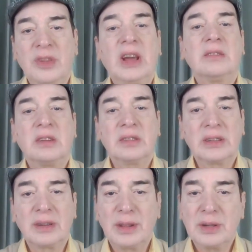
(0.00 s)
We have
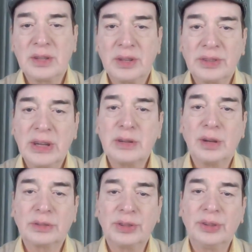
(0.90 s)
our third Thursday
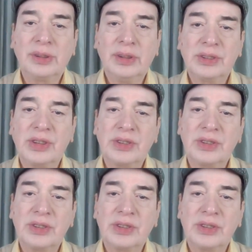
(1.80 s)
talk, so this